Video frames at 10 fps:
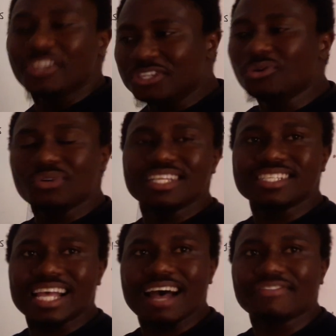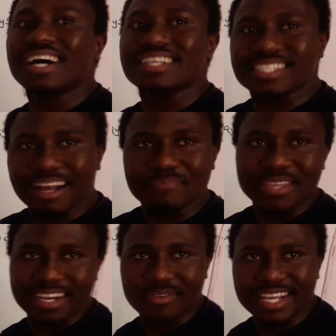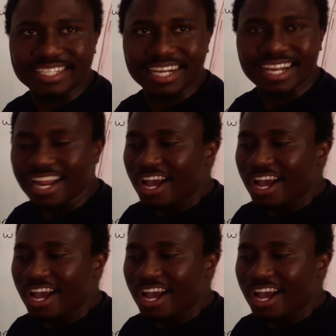You deserve something greater.